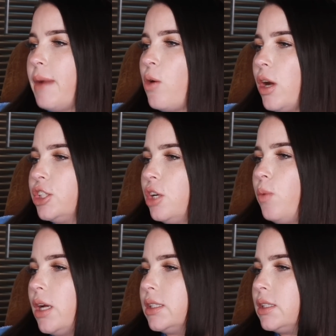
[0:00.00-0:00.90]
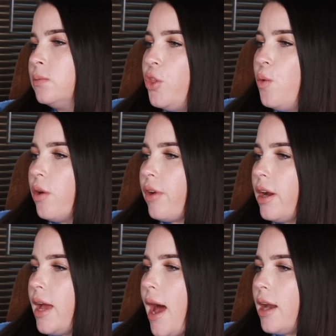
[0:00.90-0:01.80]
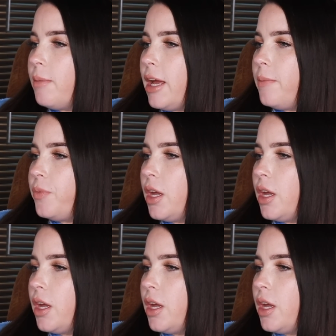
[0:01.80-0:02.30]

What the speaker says: My question was, you were very adamant